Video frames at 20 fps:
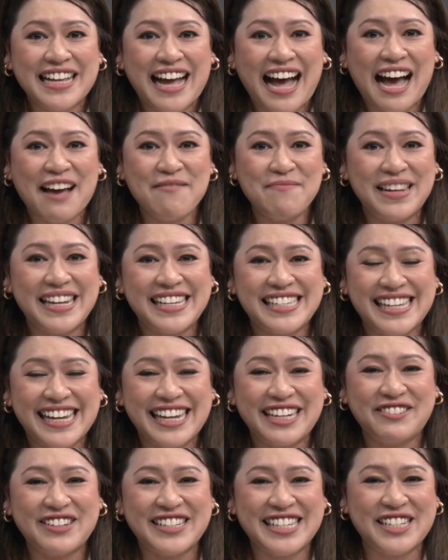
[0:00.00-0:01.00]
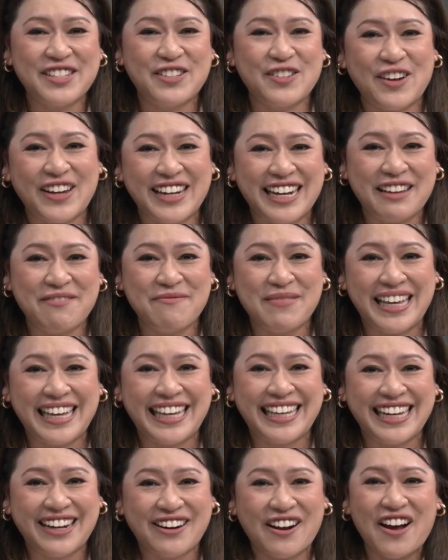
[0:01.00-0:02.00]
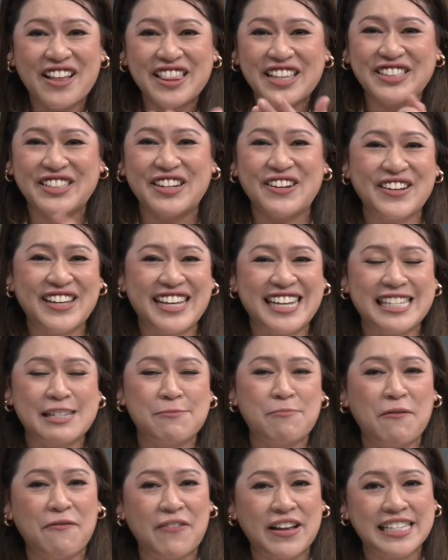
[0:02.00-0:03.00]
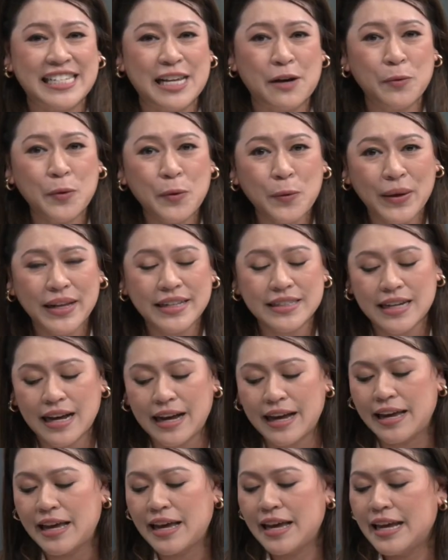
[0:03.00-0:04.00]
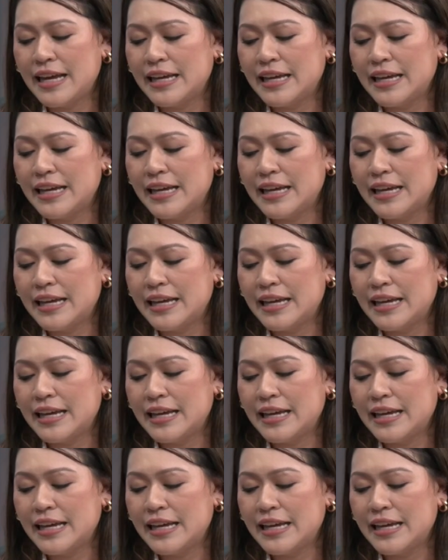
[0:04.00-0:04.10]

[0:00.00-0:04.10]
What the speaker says: I'm Melisa, Idris, and joining me here on the show is Professor Wu Wing Thye.